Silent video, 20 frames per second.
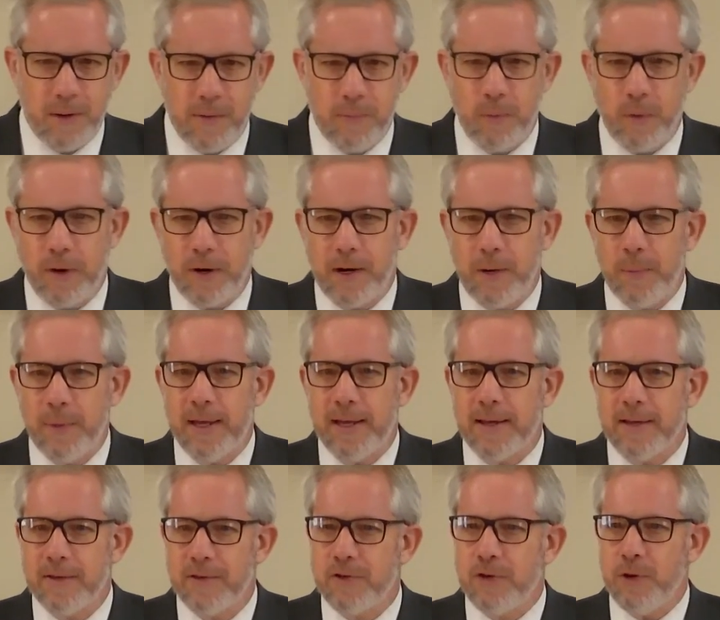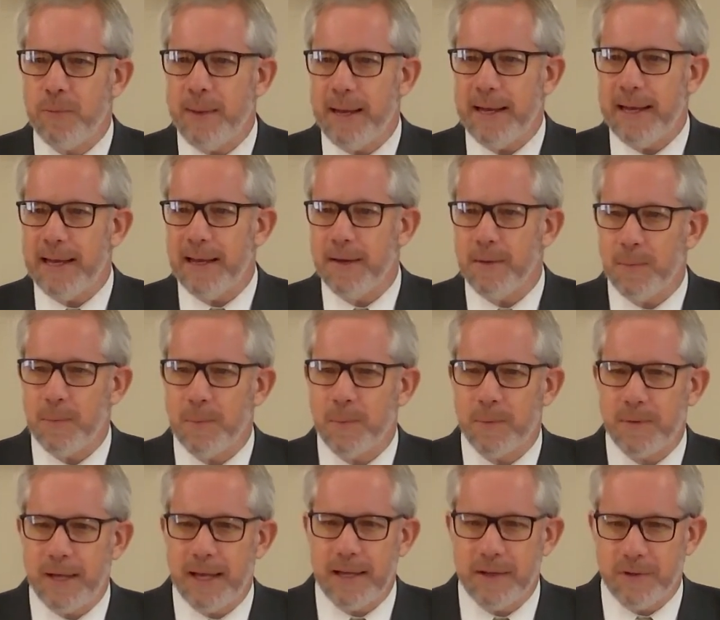of work a week is too many
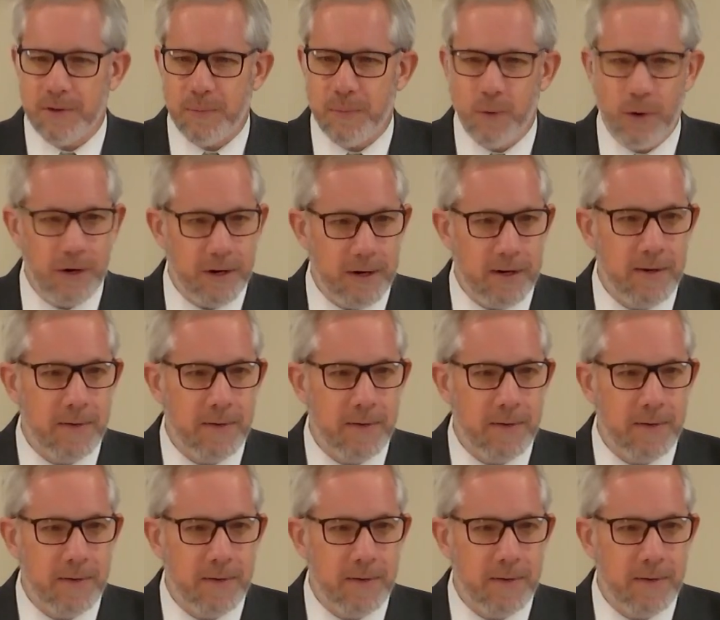days of work.